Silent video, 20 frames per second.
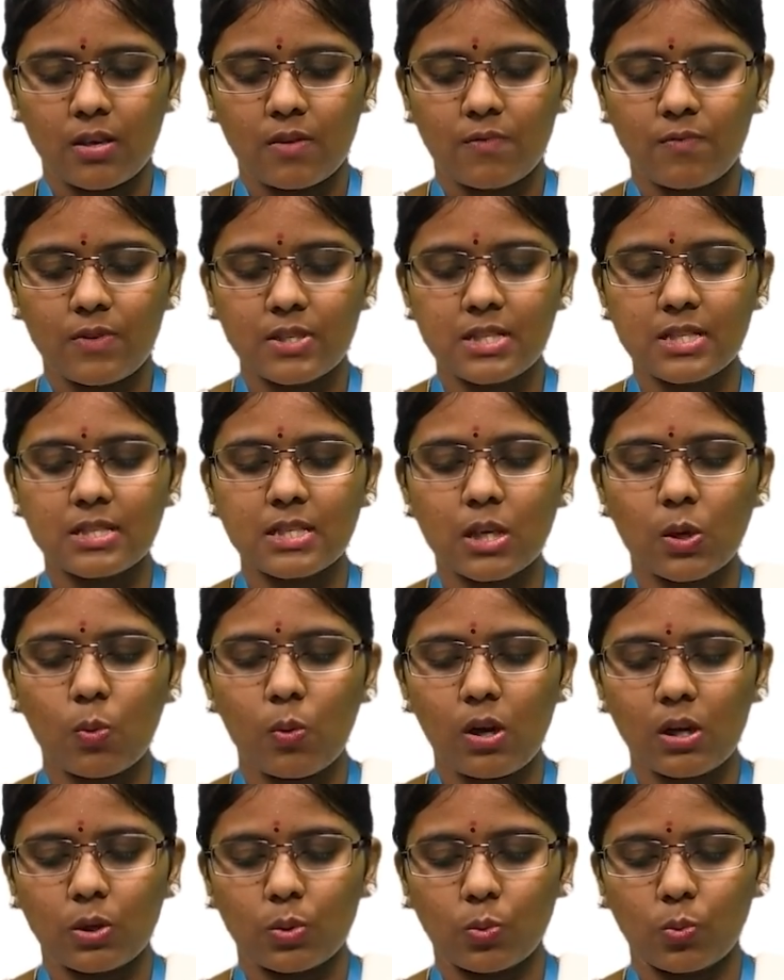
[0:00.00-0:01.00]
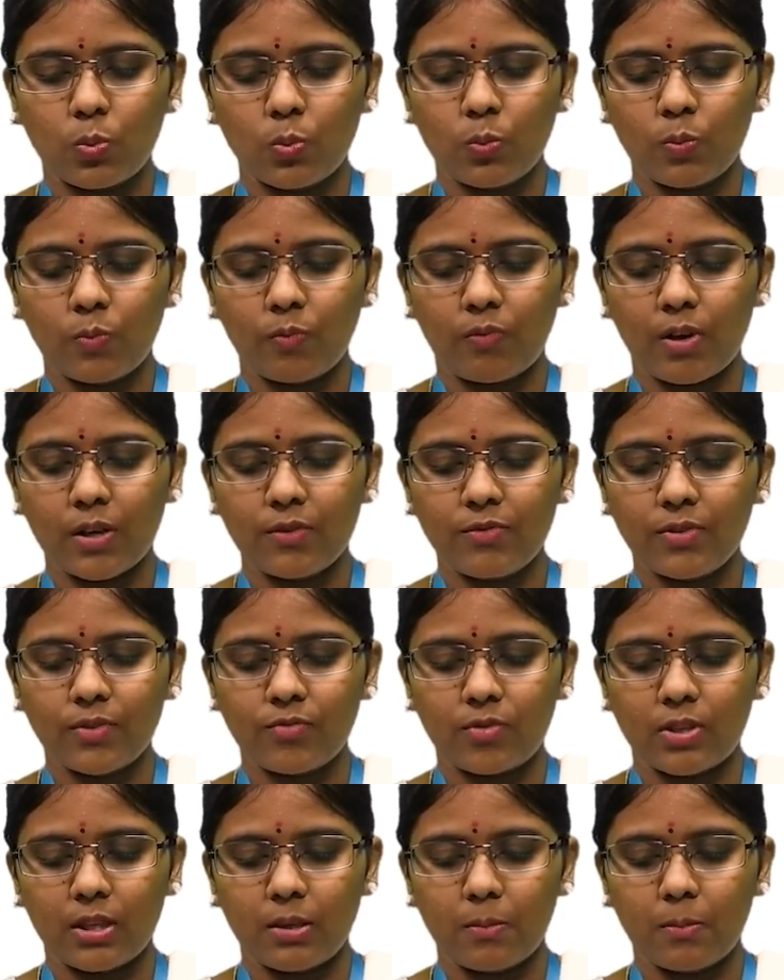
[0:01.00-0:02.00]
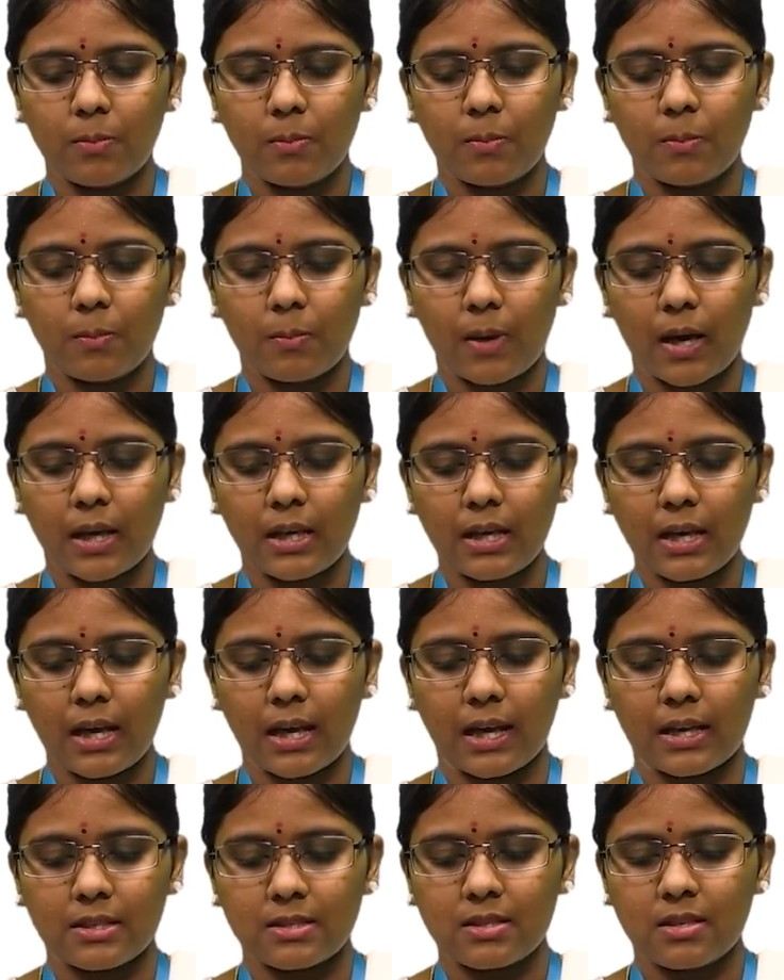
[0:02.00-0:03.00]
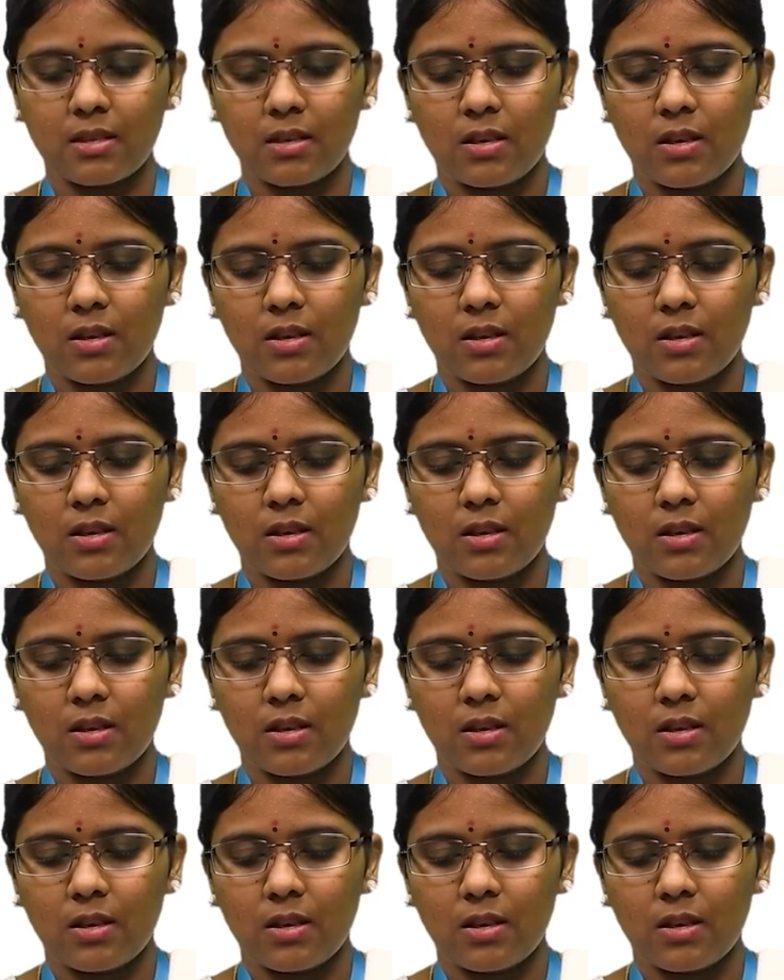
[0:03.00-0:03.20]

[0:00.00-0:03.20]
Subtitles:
which is equal to 150 by X.